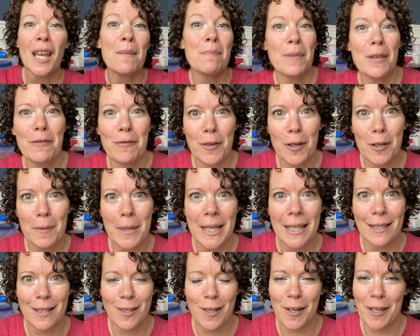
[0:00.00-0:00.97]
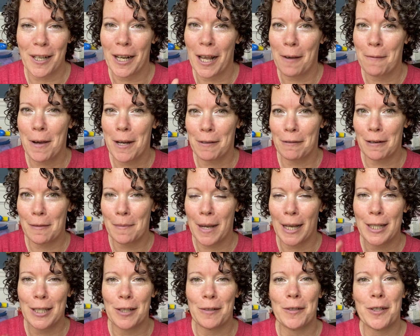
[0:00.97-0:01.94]
Before we get started, I want to
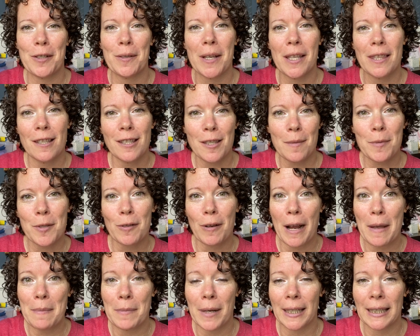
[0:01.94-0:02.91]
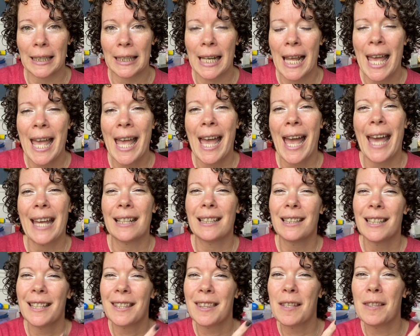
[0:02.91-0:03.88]
remind you to hit the subscribe button and
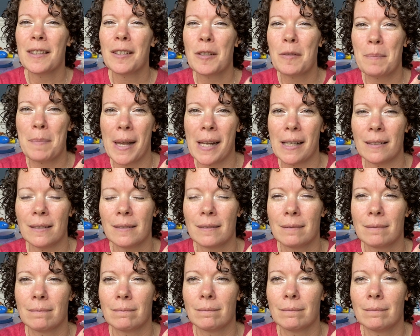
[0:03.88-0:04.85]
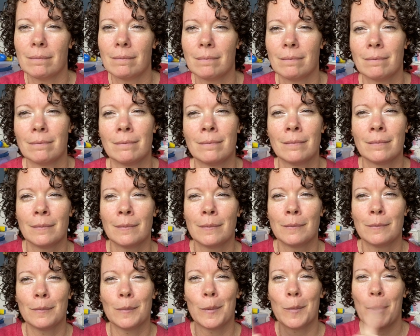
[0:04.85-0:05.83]
click the little bell,
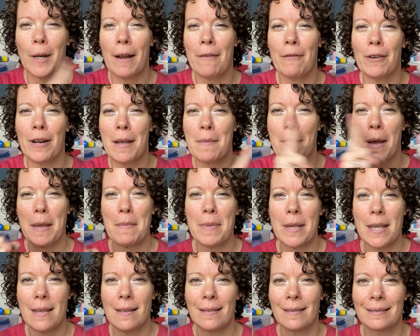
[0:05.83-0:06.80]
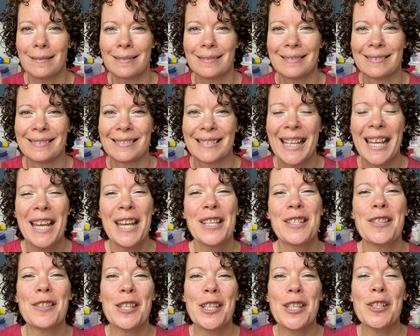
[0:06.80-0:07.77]
wherever it might be,
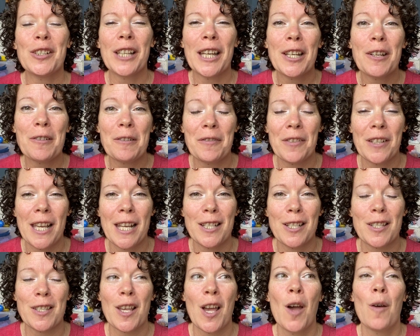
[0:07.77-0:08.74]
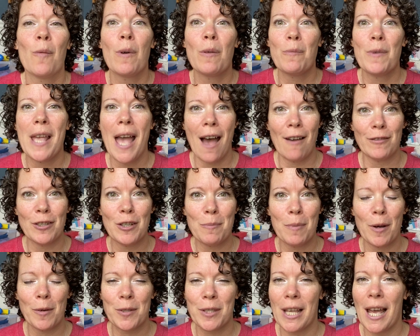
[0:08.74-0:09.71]
so that you'll get notifications when we have new
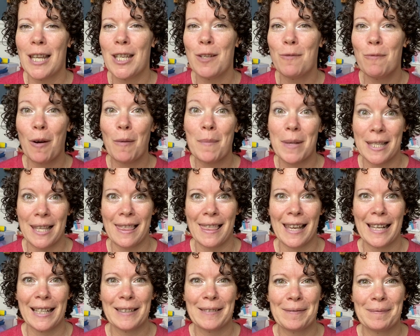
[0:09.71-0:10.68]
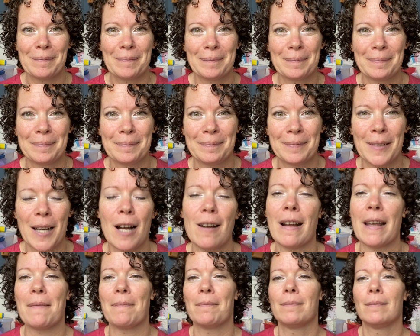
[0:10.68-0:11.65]
posts and you won't miss a thing. All
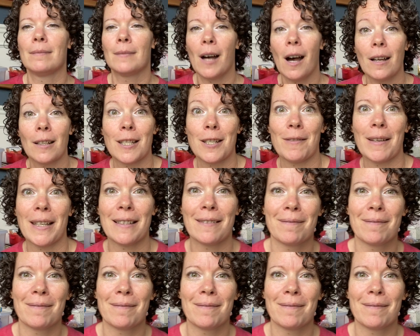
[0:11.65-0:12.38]
right, on to it.